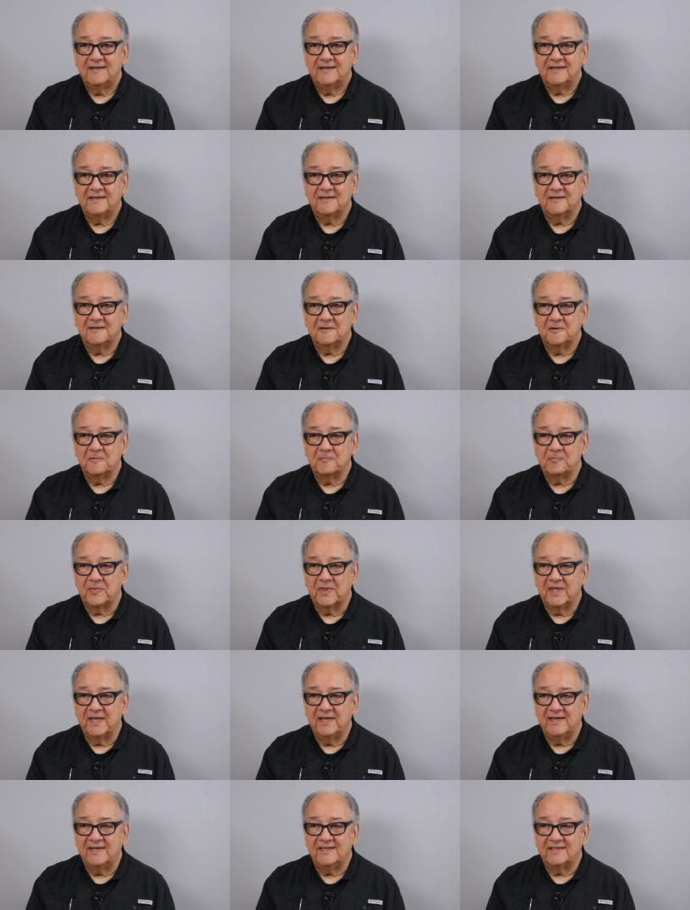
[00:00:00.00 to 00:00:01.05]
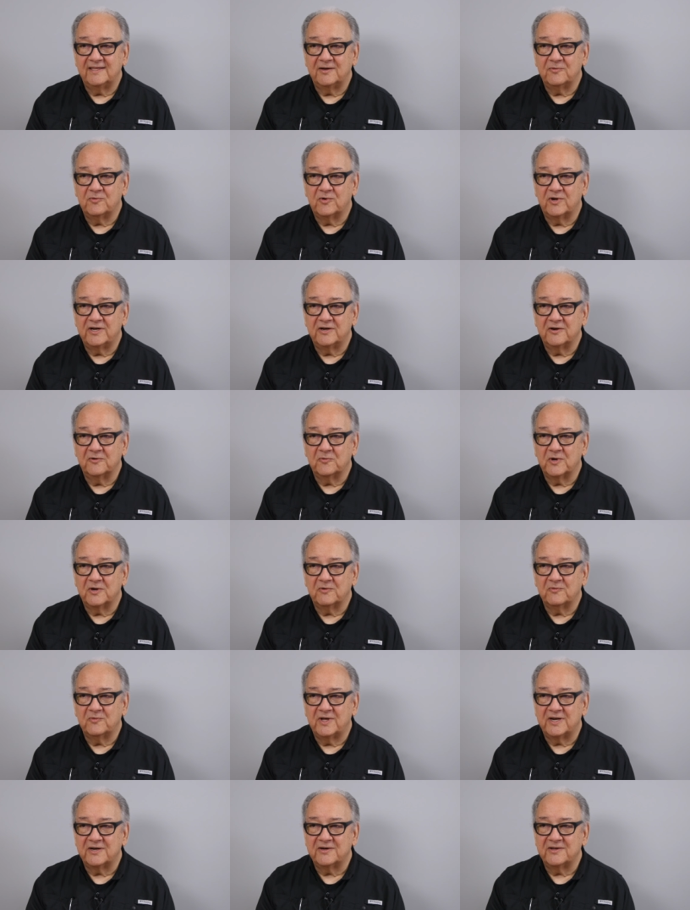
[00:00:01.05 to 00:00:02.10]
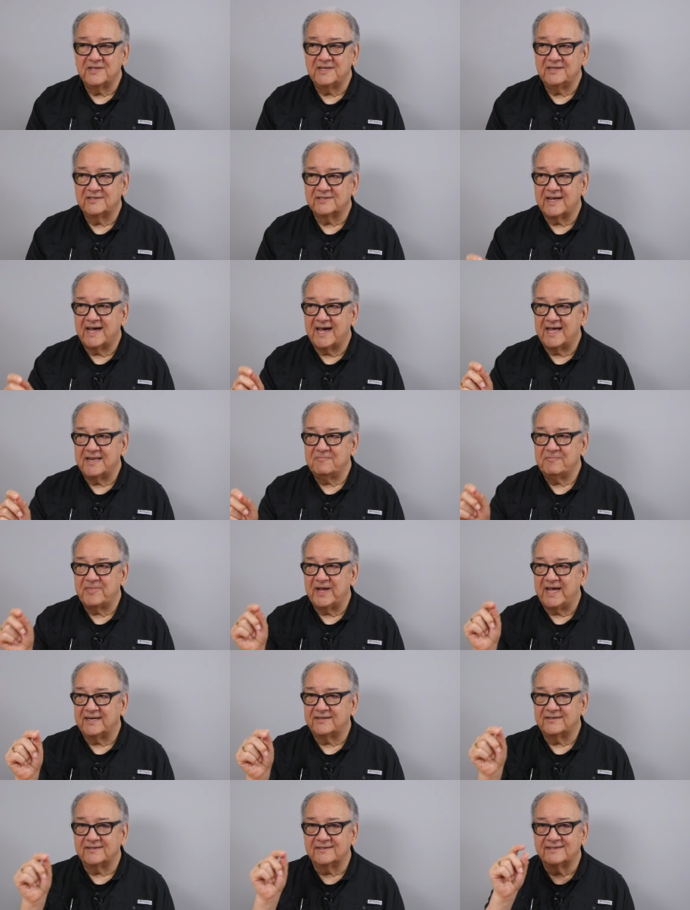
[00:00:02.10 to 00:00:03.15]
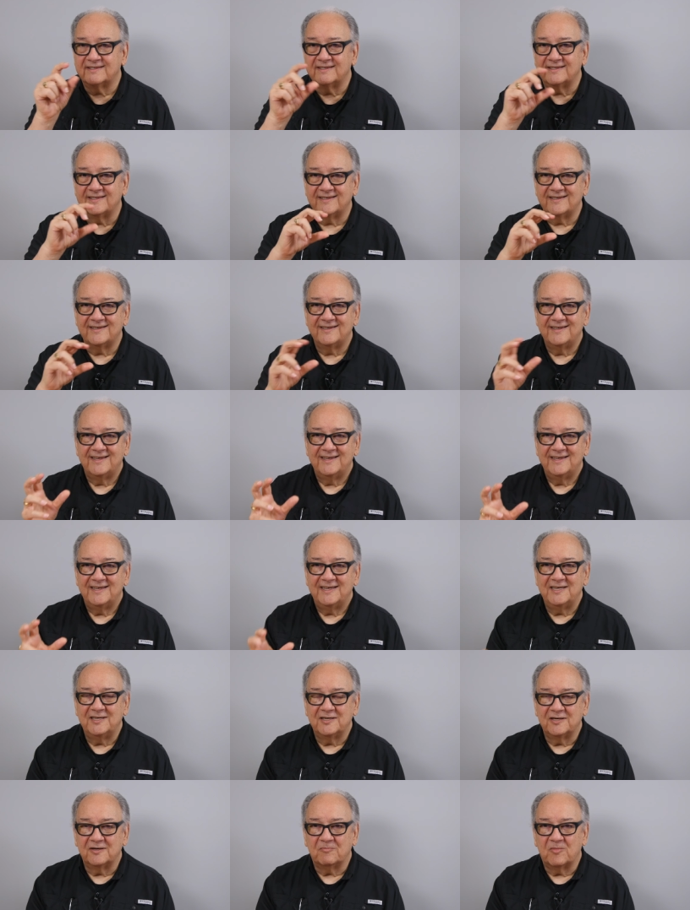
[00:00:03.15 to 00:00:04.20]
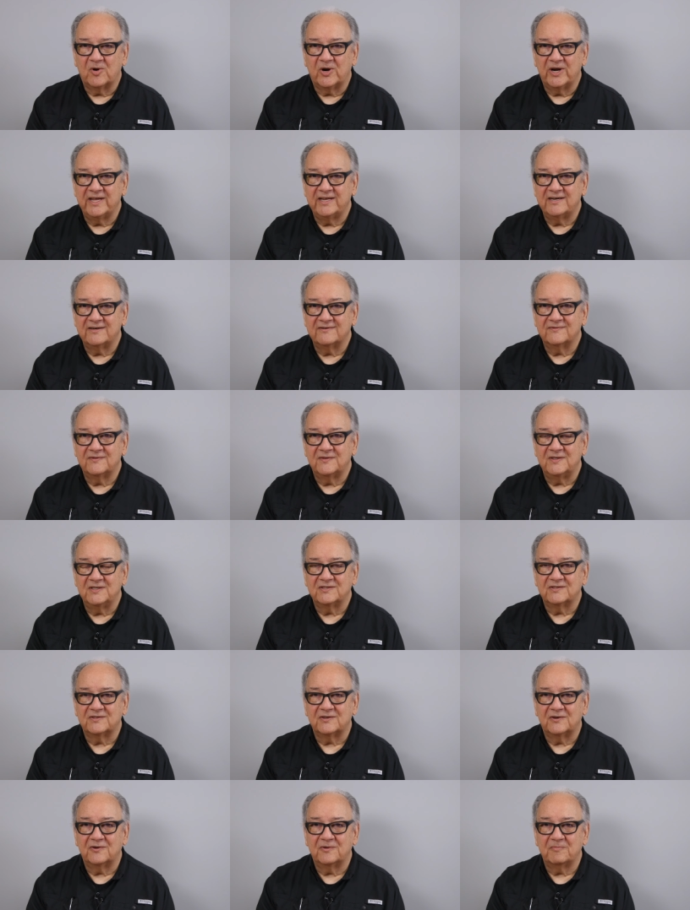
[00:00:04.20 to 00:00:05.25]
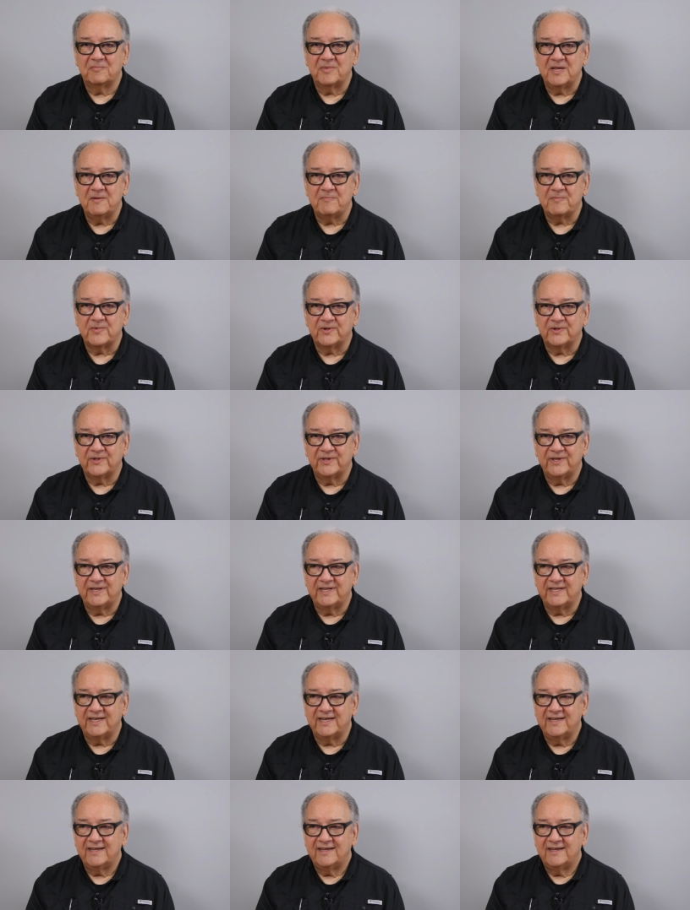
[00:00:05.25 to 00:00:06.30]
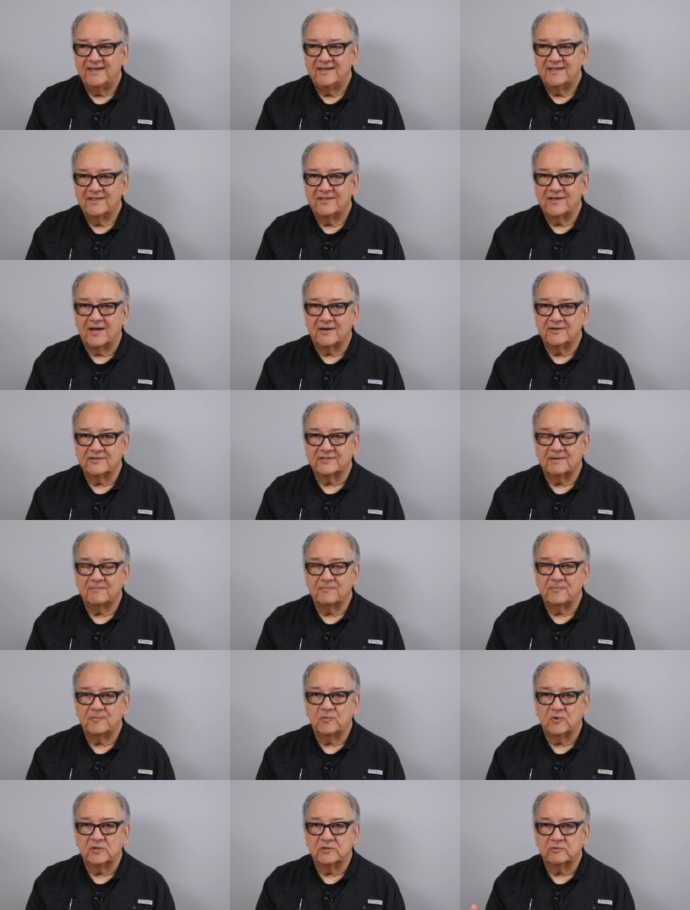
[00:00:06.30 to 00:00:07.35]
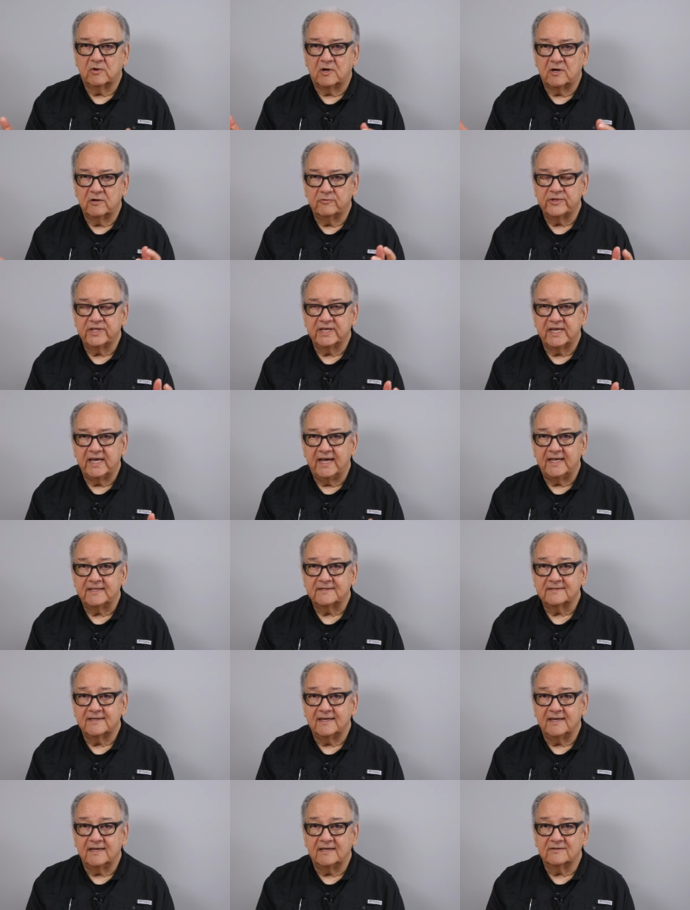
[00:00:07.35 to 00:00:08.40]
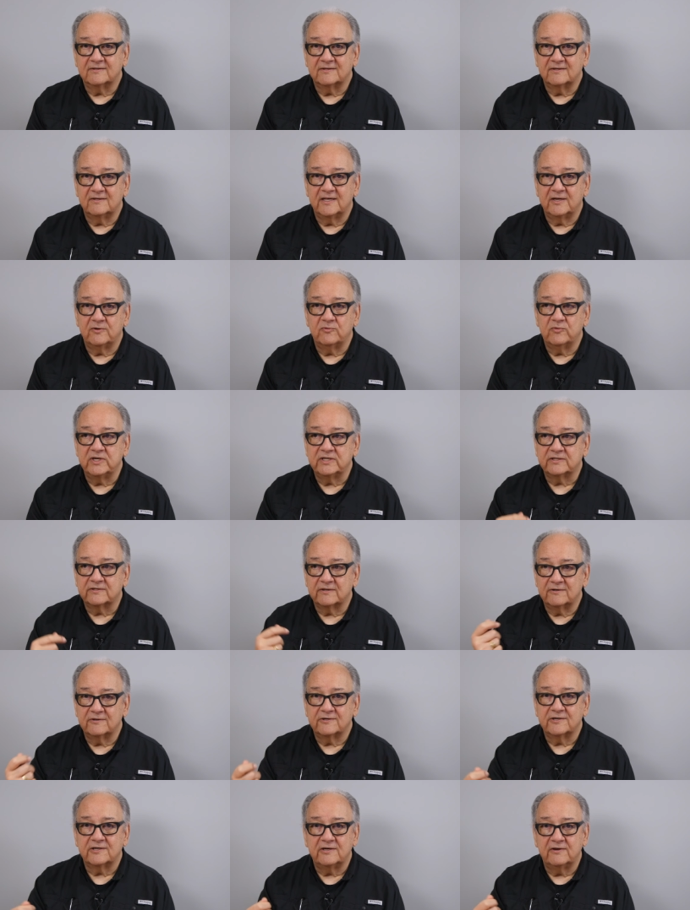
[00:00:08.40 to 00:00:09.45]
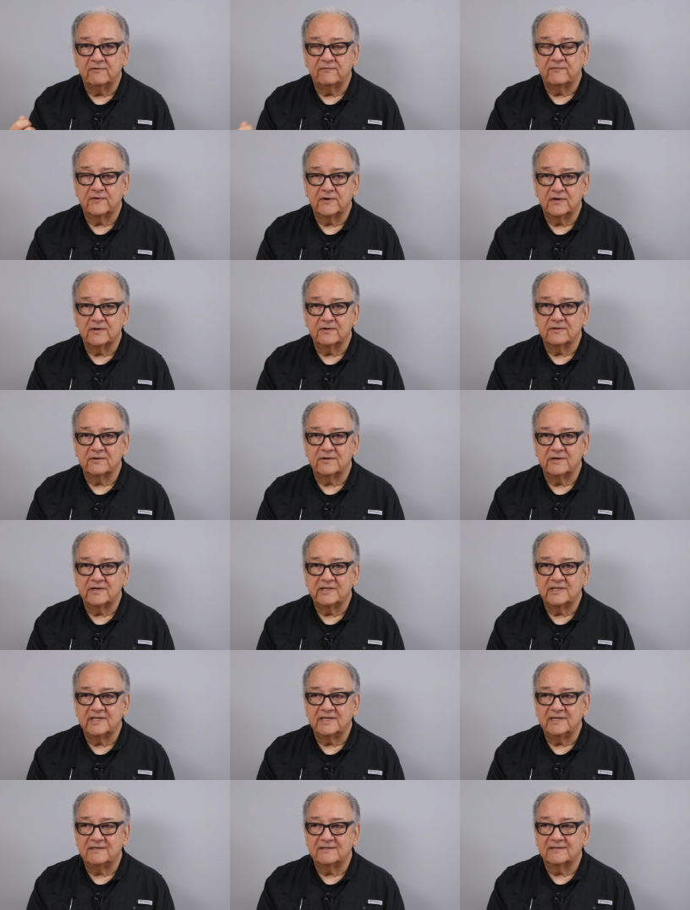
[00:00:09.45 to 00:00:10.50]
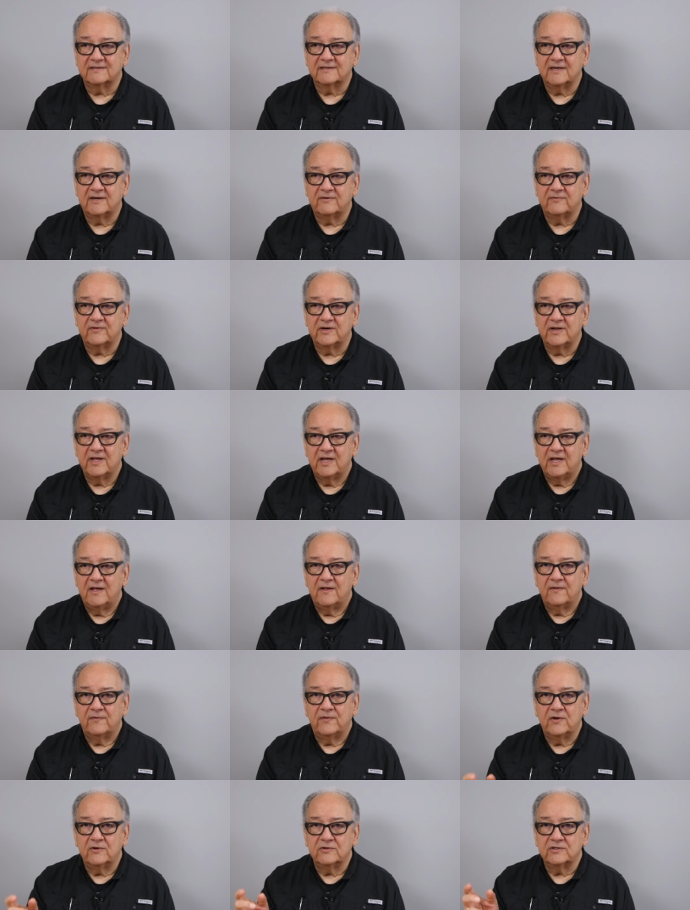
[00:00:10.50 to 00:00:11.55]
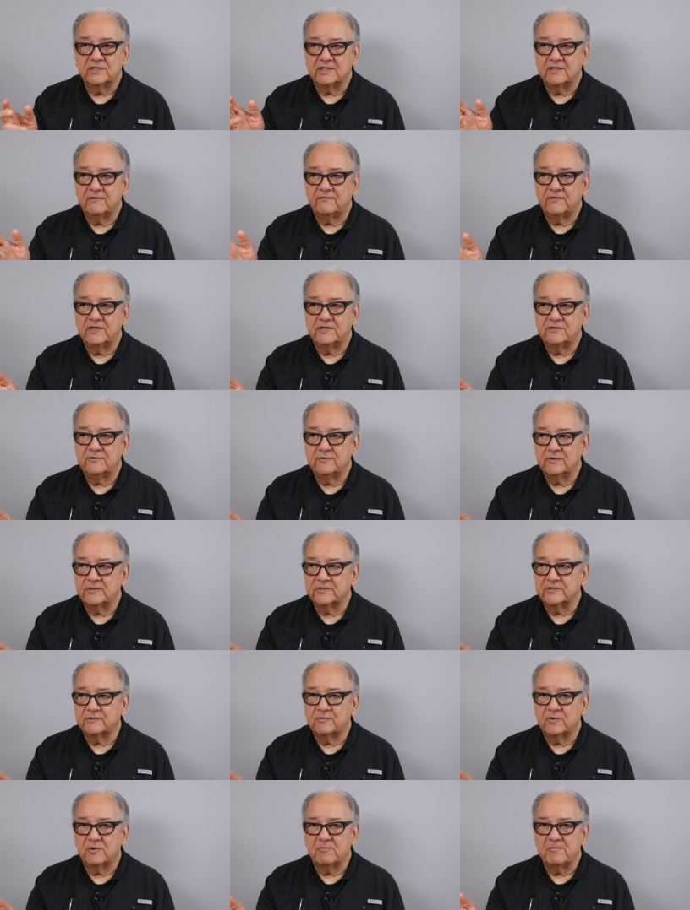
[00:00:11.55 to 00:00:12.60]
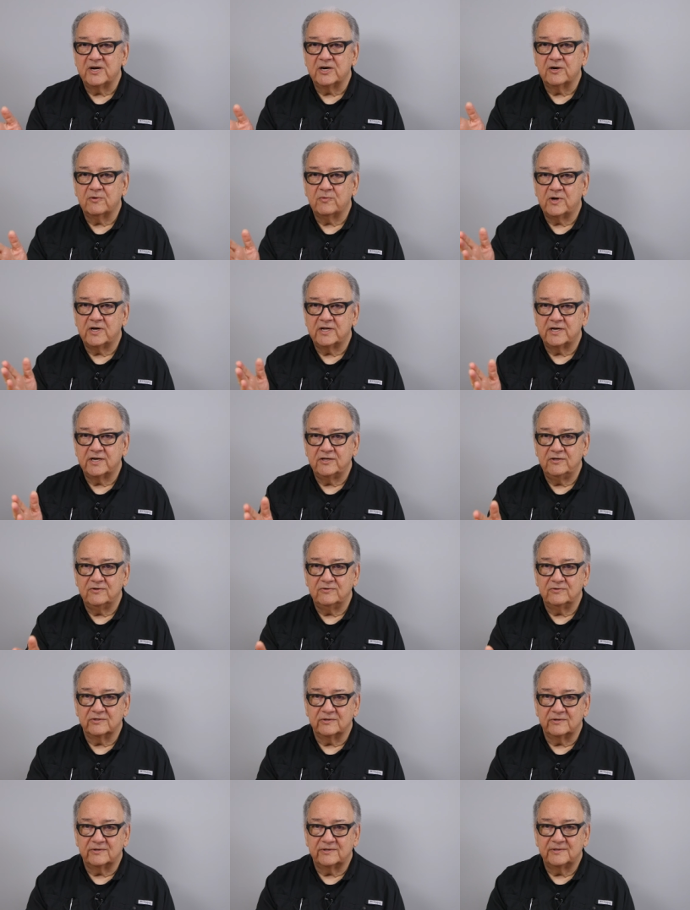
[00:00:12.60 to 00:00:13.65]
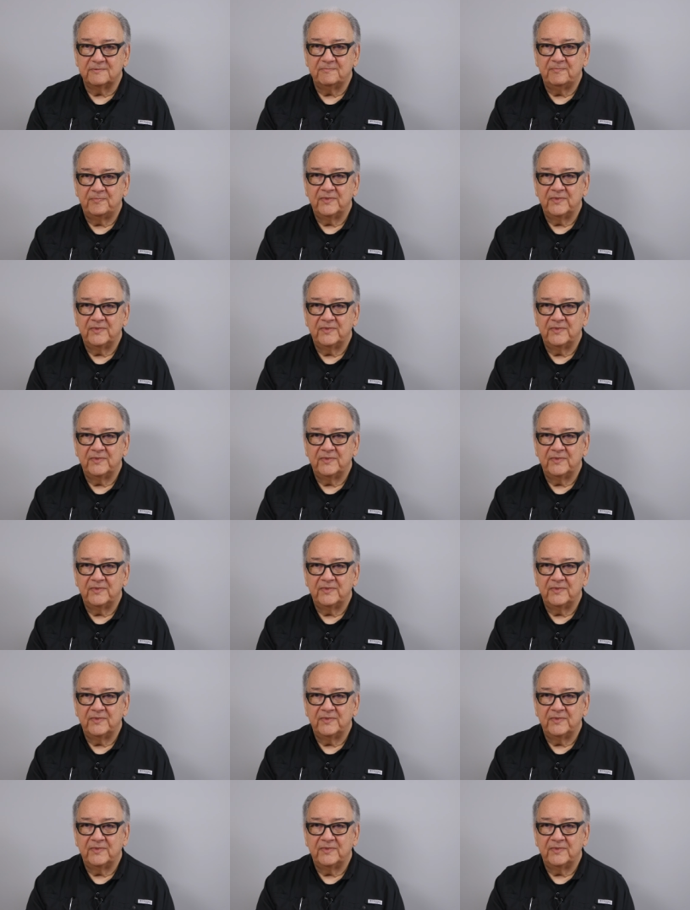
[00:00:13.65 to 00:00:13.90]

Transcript: Um, and they wondering what, what are these cotton patches in the, in the brain of these certain people? And they thought something was wrong with the CAT scan. So they researched it further and they discovered those individuals were marijuana users